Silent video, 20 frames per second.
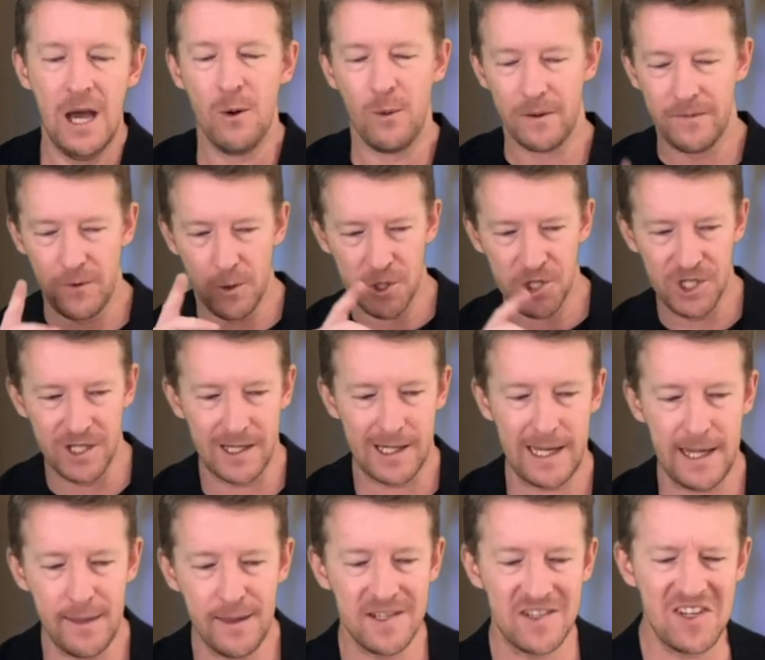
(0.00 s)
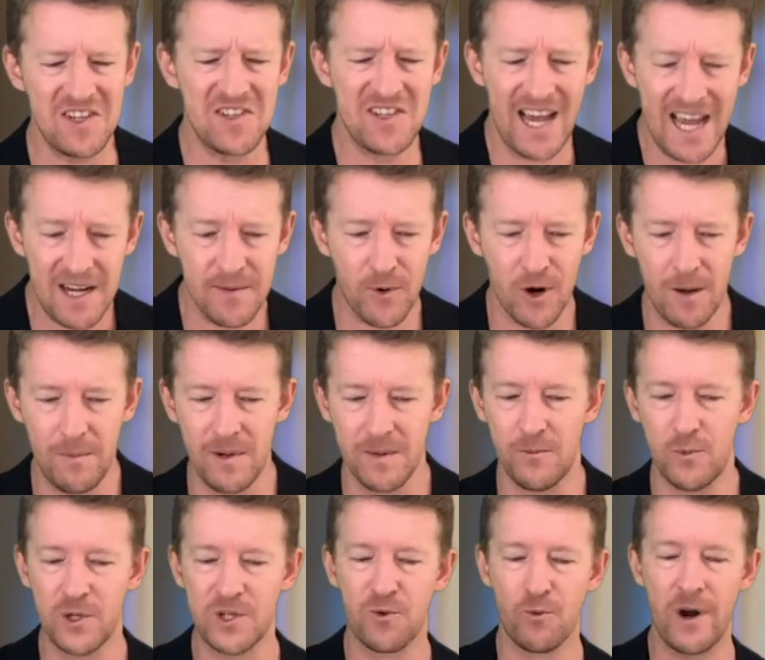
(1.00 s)
Well, fortunately, this exact
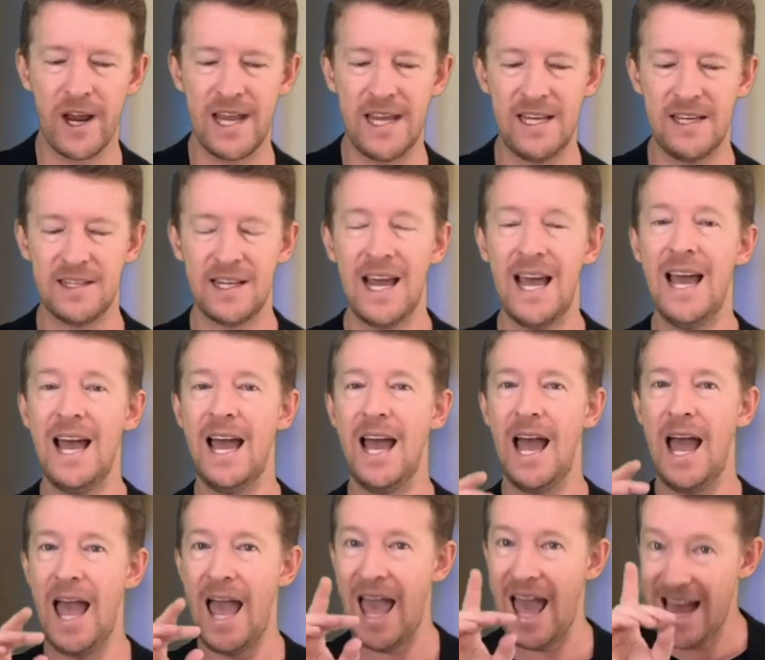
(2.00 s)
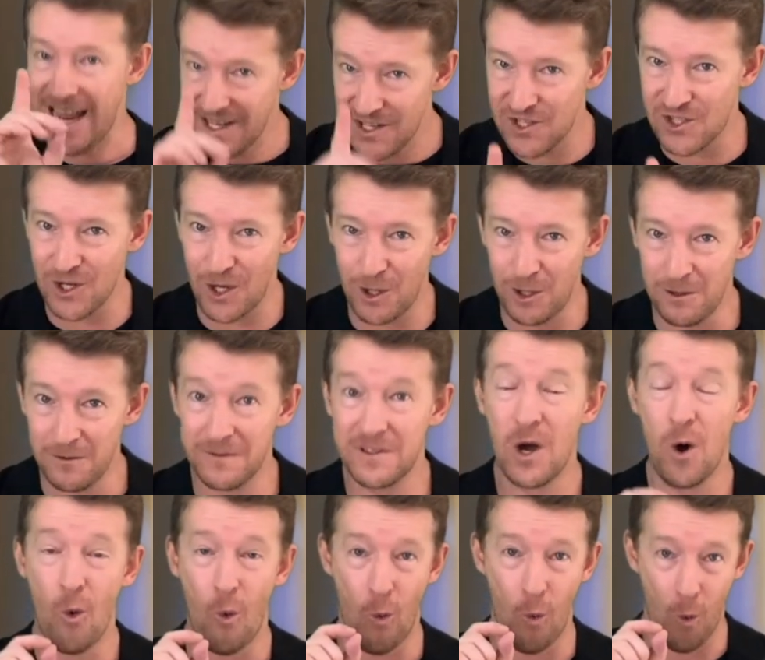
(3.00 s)
problem was raised and solved
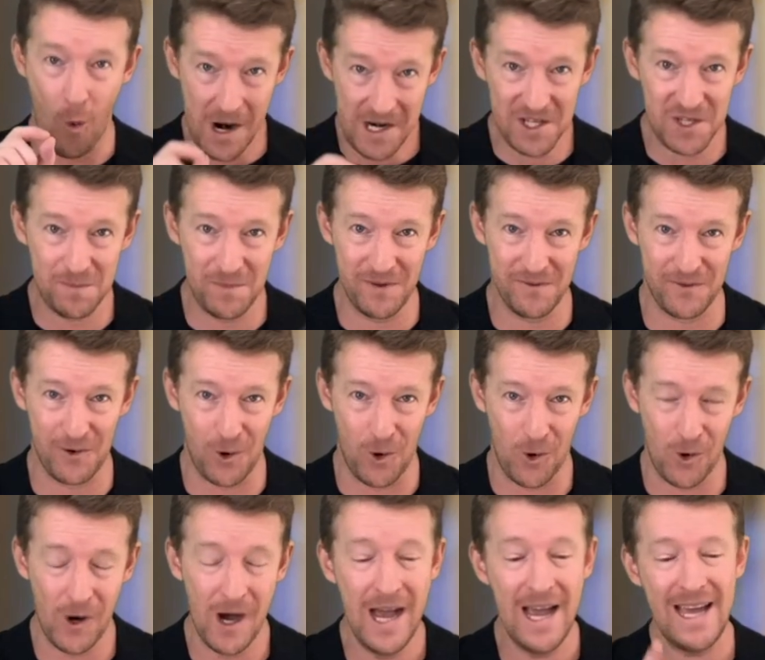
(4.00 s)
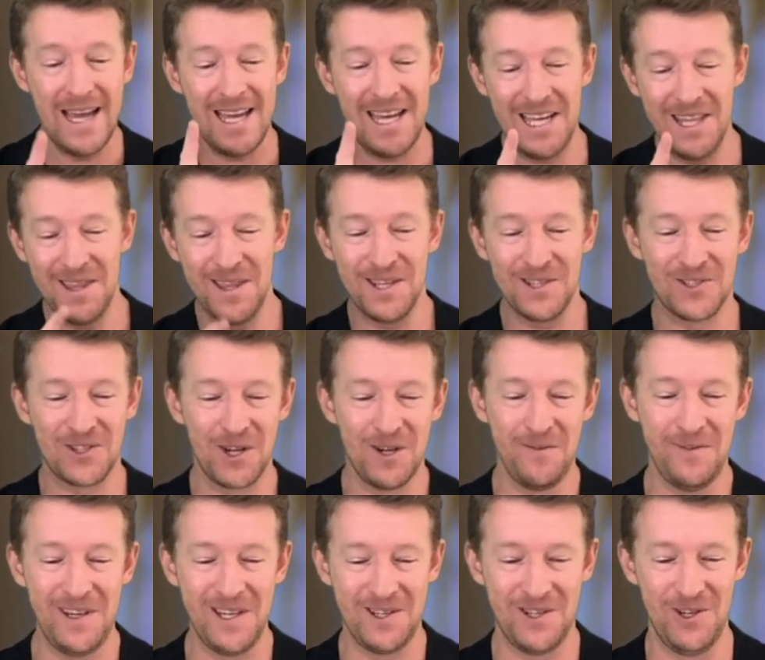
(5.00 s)
once before in the
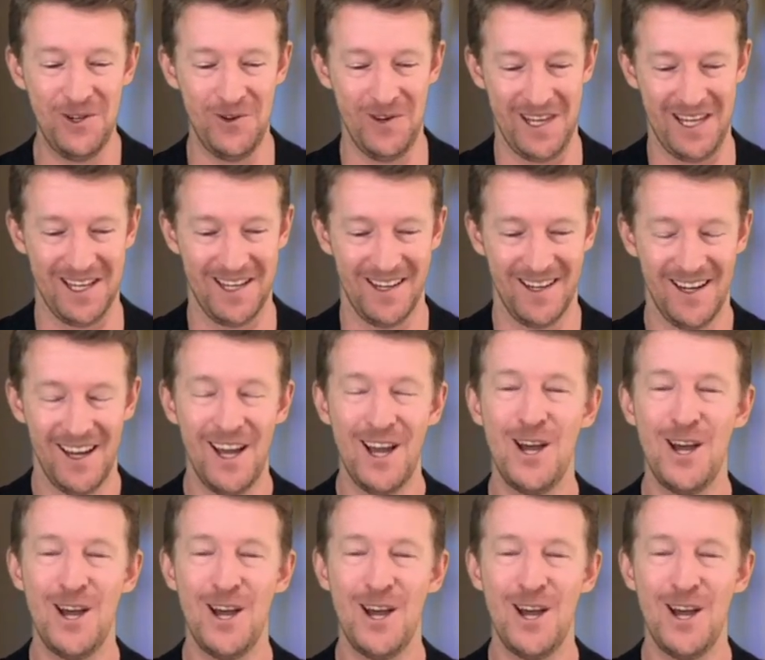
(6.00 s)
Soviet Union.